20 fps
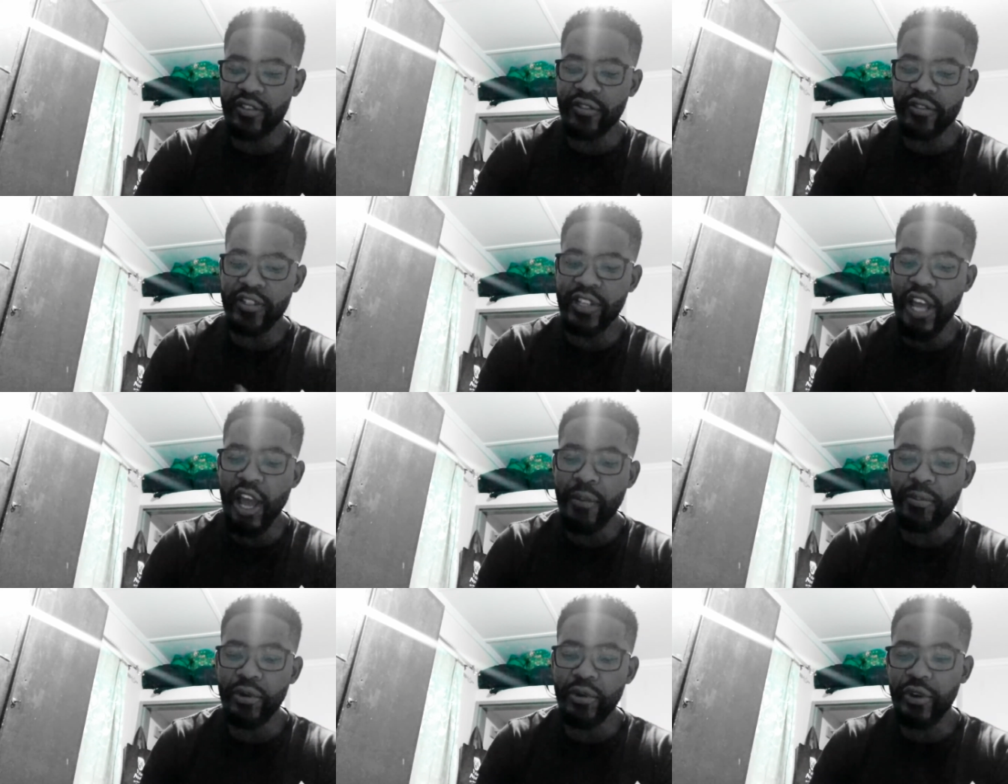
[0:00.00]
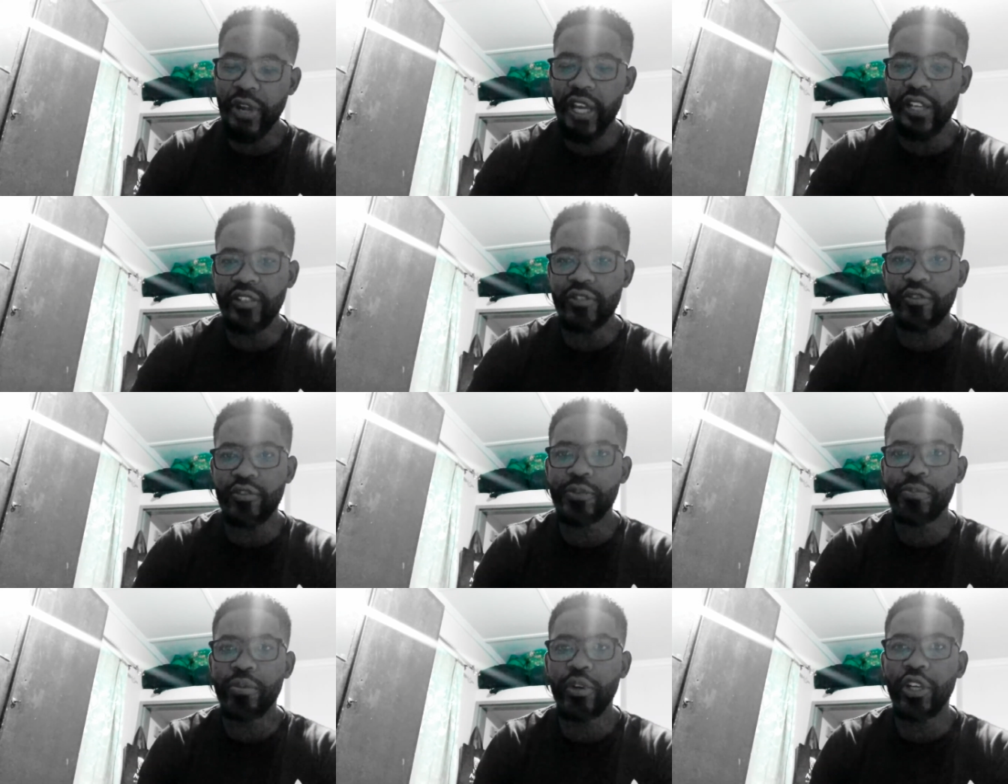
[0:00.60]
So today I'll be
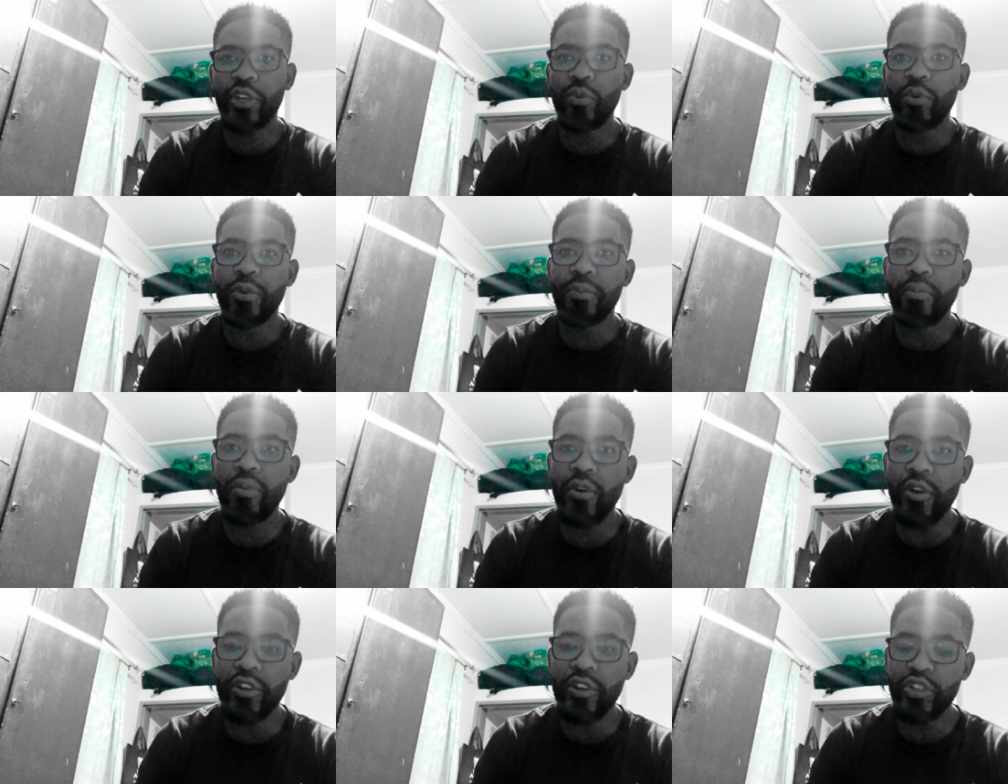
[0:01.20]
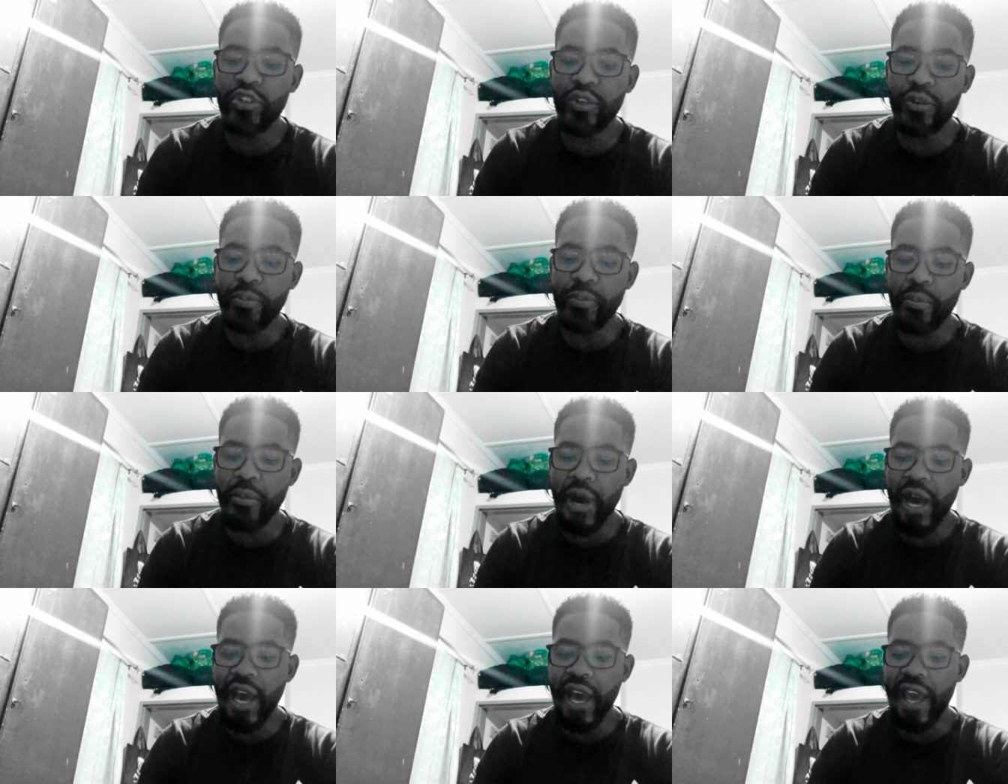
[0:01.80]
reacting to spoken word poetry
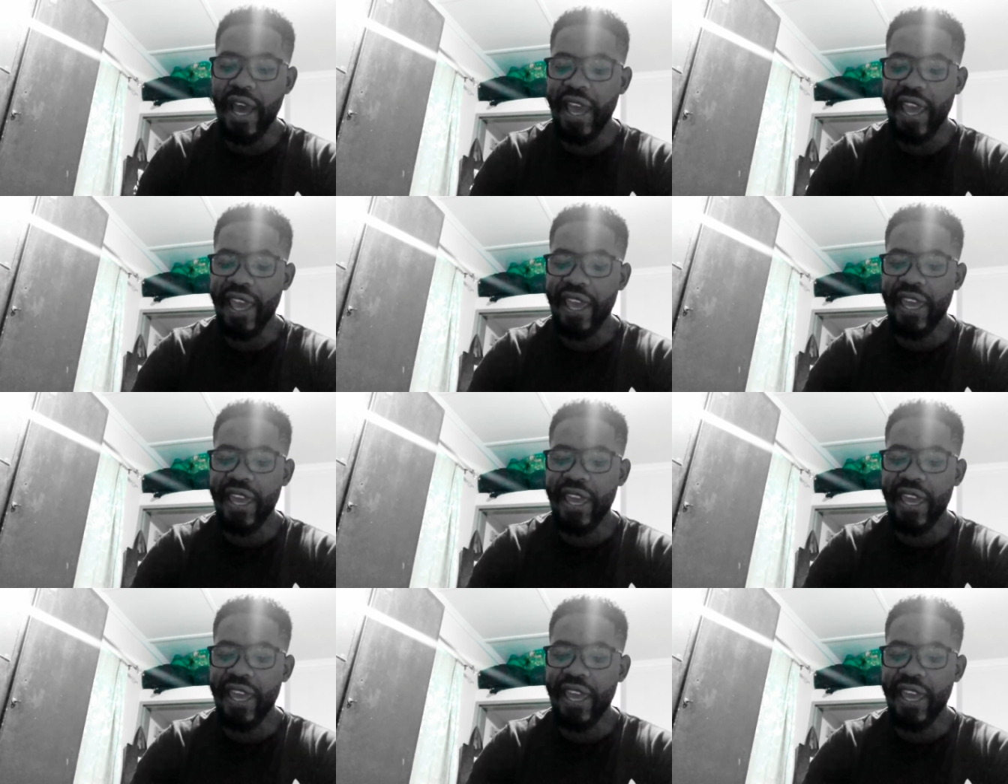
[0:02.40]
by